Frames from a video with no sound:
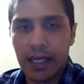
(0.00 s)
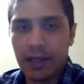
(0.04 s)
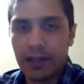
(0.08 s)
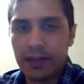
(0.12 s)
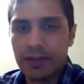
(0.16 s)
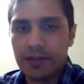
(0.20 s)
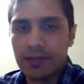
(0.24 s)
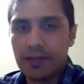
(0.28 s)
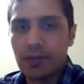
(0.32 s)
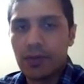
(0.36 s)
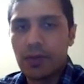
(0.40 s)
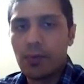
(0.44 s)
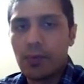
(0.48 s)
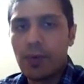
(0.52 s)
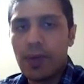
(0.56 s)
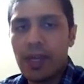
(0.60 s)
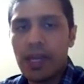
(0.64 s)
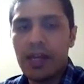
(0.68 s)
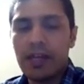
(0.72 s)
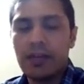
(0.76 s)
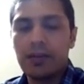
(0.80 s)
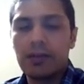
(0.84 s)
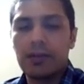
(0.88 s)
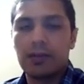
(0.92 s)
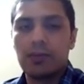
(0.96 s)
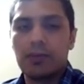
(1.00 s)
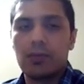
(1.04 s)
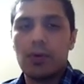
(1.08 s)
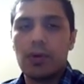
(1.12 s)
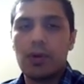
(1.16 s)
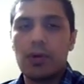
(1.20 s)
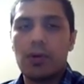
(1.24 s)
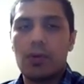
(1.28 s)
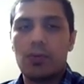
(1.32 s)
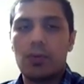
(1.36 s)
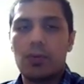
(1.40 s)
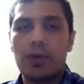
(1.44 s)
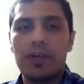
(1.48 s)
And so the way it
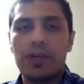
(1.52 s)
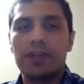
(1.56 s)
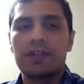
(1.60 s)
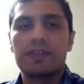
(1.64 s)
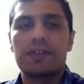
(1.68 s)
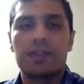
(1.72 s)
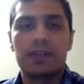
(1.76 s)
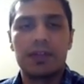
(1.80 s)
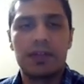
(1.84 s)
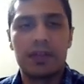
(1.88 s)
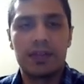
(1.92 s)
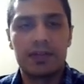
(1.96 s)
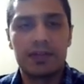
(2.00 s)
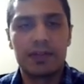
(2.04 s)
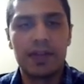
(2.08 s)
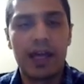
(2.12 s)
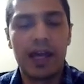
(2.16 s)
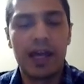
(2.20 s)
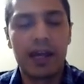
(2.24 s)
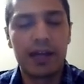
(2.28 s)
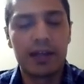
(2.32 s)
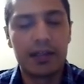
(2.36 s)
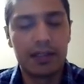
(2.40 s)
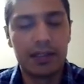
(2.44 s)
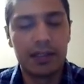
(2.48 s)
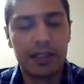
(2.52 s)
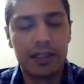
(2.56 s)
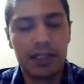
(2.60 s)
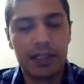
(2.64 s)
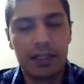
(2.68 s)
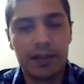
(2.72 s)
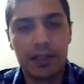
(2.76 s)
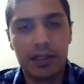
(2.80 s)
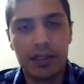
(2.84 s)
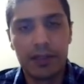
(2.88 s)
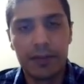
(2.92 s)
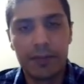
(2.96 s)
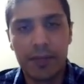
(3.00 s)
works is that
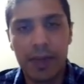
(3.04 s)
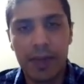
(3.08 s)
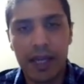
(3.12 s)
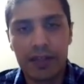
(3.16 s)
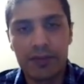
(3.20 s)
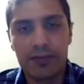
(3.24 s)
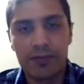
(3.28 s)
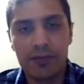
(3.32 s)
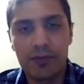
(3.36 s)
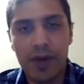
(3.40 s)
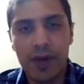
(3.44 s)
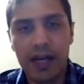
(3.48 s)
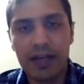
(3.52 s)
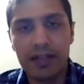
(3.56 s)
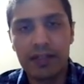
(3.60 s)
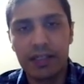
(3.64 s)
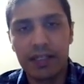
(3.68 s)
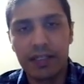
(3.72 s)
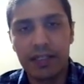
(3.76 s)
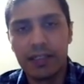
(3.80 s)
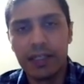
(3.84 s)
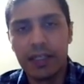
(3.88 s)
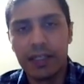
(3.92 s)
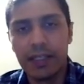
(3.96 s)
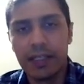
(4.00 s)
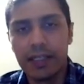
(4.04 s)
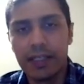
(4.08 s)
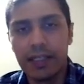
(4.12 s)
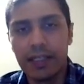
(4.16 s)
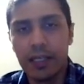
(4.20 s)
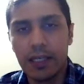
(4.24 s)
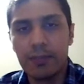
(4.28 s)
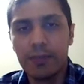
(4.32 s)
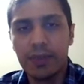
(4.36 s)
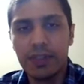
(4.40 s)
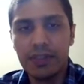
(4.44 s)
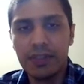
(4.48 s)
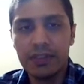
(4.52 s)
I extracted
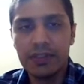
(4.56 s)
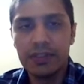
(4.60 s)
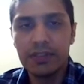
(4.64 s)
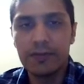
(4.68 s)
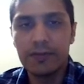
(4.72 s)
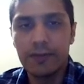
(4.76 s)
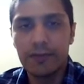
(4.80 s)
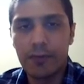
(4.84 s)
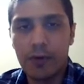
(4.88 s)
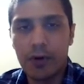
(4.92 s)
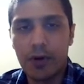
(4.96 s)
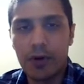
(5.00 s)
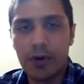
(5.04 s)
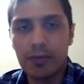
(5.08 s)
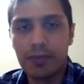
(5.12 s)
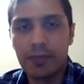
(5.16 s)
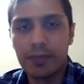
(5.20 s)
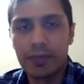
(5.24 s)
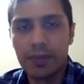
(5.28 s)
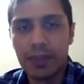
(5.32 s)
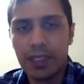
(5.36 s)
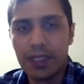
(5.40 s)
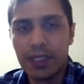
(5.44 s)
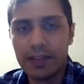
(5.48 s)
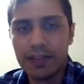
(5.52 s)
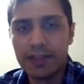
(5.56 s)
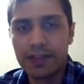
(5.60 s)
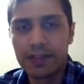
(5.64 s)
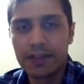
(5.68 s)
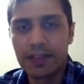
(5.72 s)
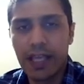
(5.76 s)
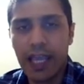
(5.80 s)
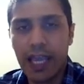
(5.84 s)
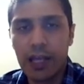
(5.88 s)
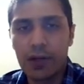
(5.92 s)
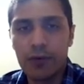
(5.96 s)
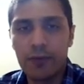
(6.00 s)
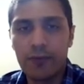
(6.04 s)
labels from the
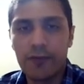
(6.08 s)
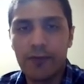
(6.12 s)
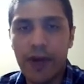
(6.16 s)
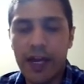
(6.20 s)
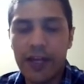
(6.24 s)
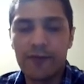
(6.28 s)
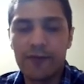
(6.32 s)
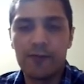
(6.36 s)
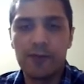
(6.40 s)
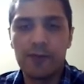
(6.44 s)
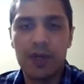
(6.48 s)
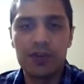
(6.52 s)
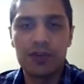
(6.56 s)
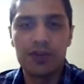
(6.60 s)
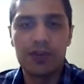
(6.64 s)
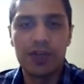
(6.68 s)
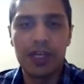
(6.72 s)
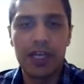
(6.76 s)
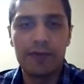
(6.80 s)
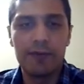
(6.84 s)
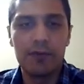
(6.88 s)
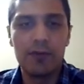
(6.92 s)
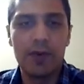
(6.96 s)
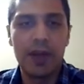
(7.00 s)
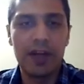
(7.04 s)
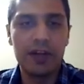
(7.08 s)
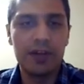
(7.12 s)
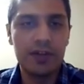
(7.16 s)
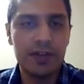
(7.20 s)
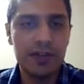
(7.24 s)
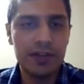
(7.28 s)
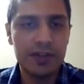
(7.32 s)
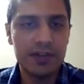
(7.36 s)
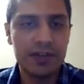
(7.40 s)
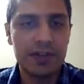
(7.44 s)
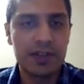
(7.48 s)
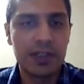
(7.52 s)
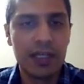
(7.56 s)
scan of 5 major AV
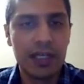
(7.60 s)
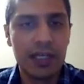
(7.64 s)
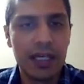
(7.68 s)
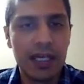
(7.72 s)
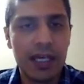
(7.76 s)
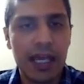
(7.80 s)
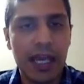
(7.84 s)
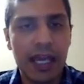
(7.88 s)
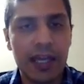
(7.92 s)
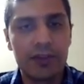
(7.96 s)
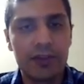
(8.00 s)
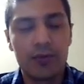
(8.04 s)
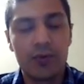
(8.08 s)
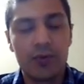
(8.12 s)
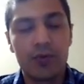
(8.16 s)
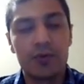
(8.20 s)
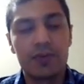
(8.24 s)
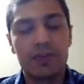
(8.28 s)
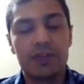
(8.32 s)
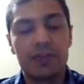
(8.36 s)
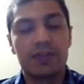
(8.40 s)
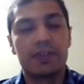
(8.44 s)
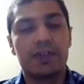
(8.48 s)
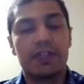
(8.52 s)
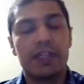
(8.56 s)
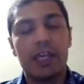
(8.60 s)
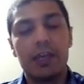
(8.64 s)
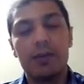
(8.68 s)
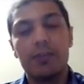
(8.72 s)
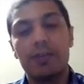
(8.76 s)
vendors, and those